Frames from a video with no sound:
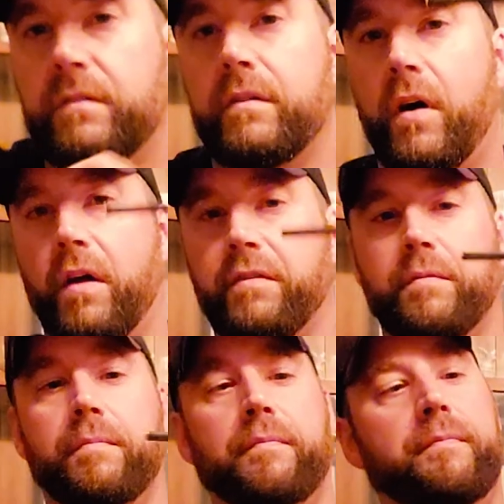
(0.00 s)
Awesome.
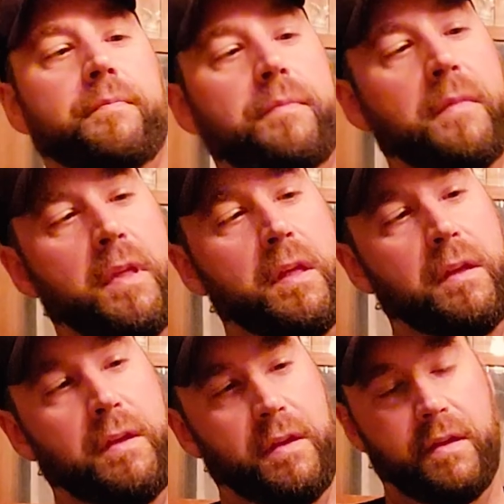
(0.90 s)

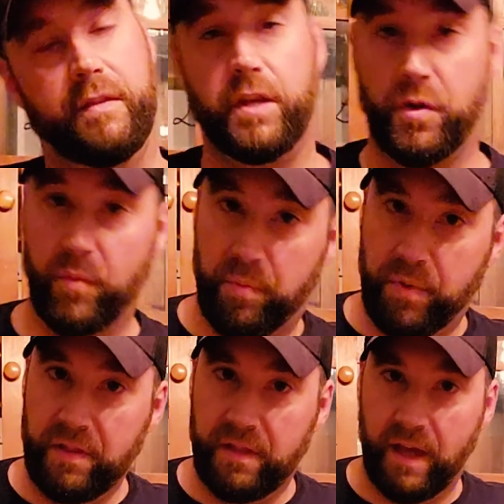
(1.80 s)
And then you
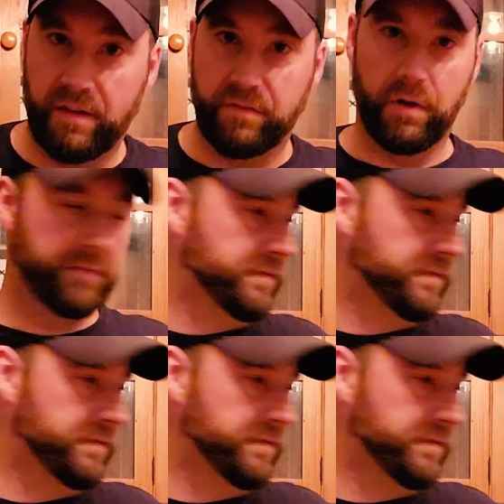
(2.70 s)
repeat that 12